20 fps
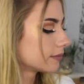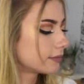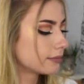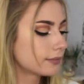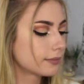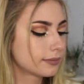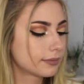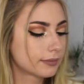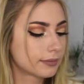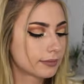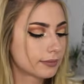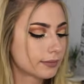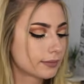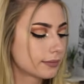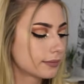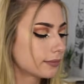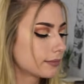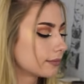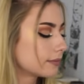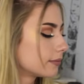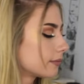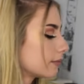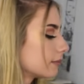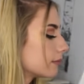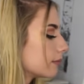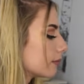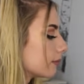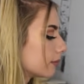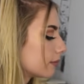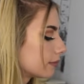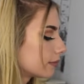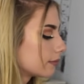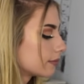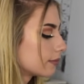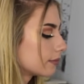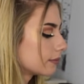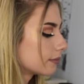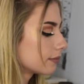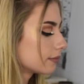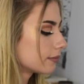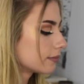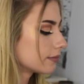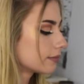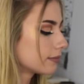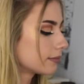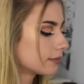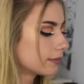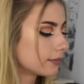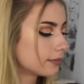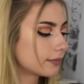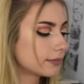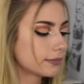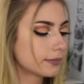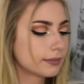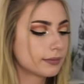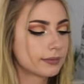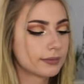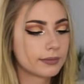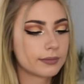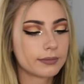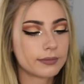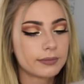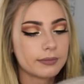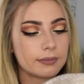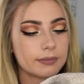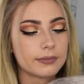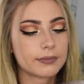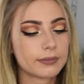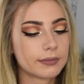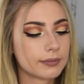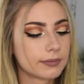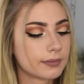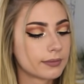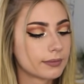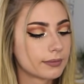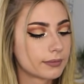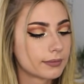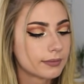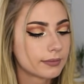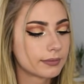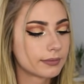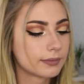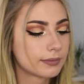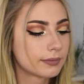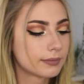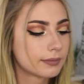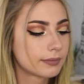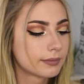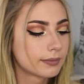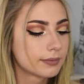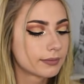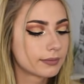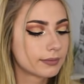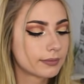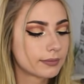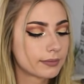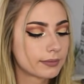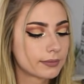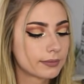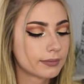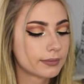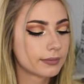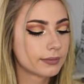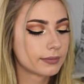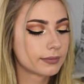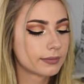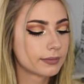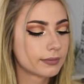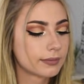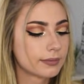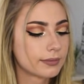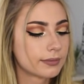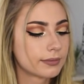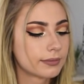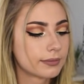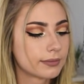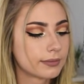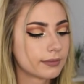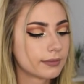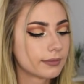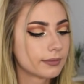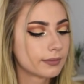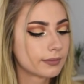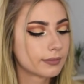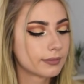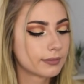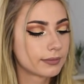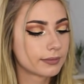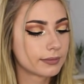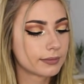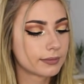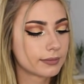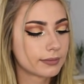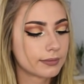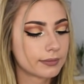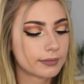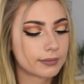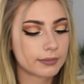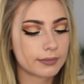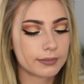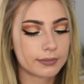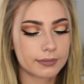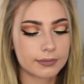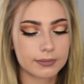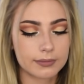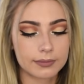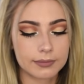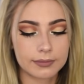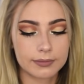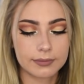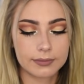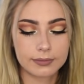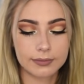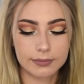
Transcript: (no one is talking)